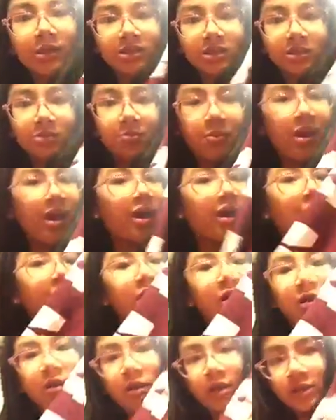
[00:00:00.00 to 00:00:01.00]
It's
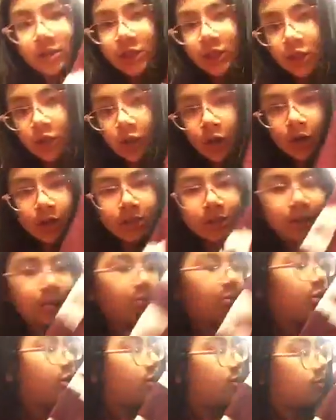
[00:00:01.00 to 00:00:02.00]
pink, dog
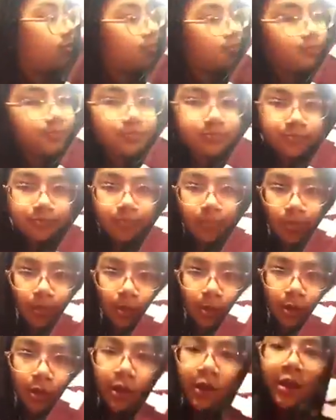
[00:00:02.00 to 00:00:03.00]
symbol.
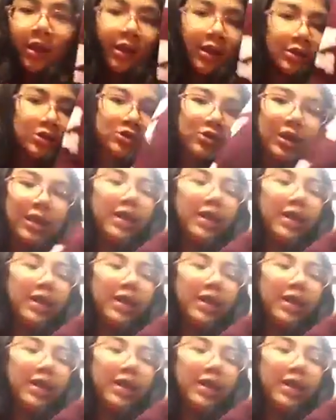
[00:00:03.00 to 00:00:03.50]
It's